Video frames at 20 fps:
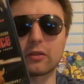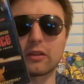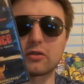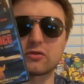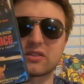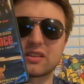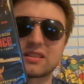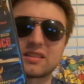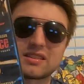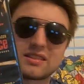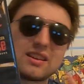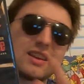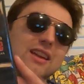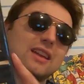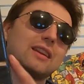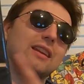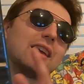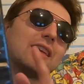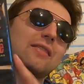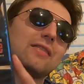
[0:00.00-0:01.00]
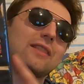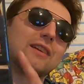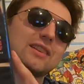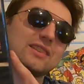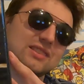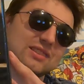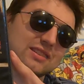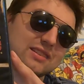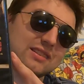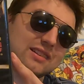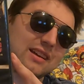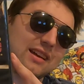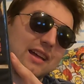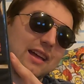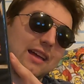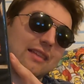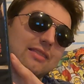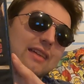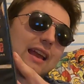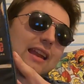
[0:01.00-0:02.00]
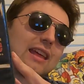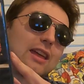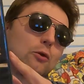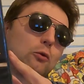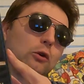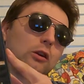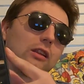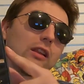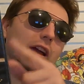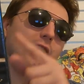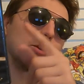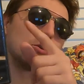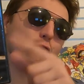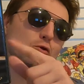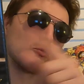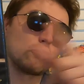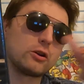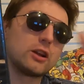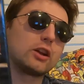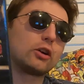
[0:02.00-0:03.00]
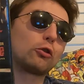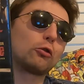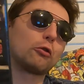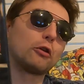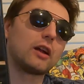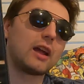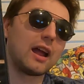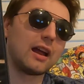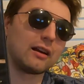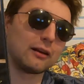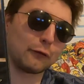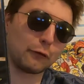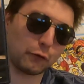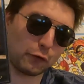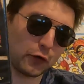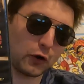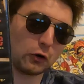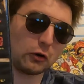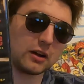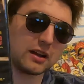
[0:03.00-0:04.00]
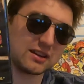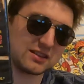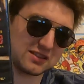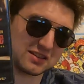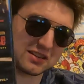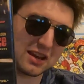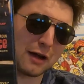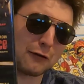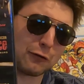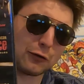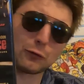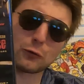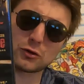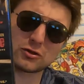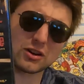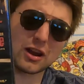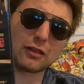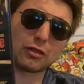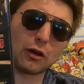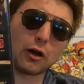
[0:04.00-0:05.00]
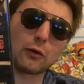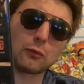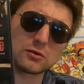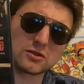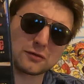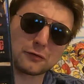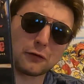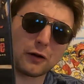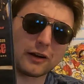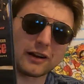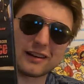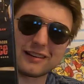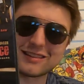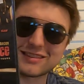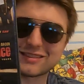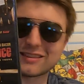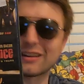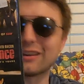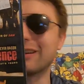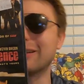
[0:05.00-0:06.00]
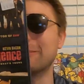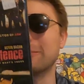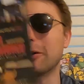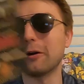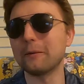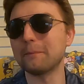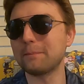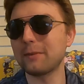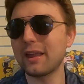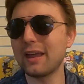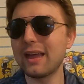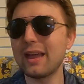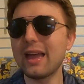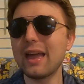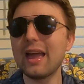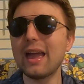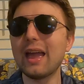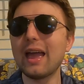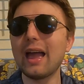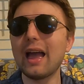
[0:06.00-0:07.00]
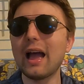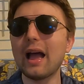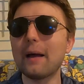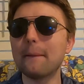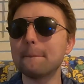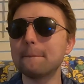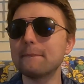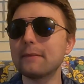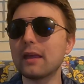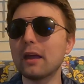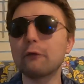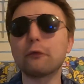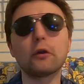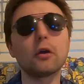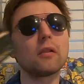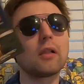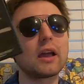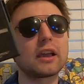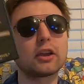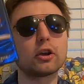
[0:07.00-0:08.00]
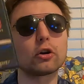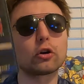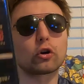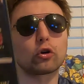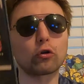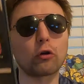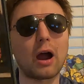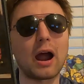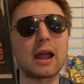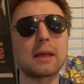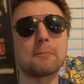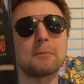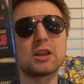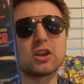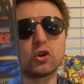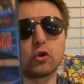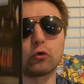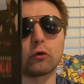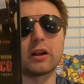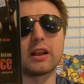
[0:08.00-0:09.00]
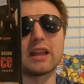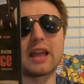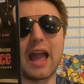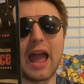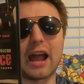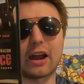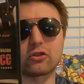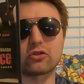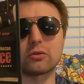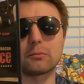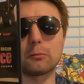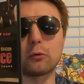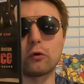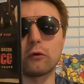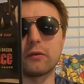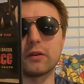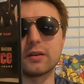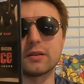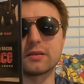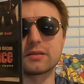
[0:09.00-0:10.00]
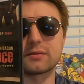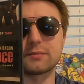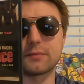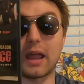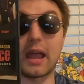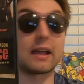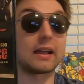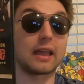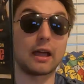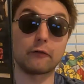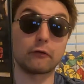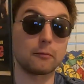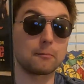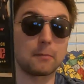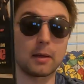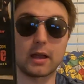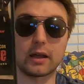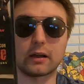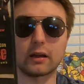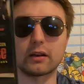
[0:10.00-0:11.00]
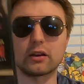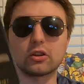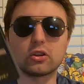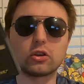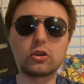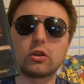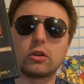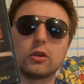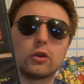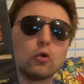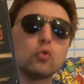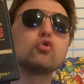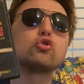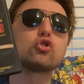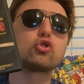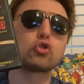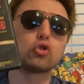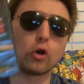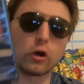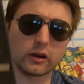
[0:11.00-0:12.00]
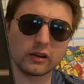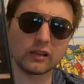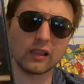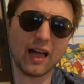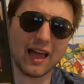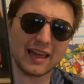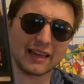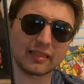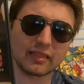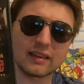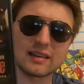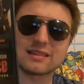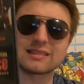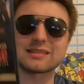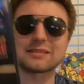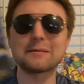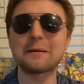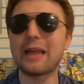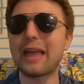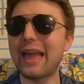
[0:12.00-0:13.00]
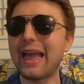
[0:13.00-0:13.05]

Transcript: There's a scene in this that he would later recreate in Furious 7, which I thought was funny to see. But if you like your grimy, gritty action movies, and Kevin Bacon, you should like this.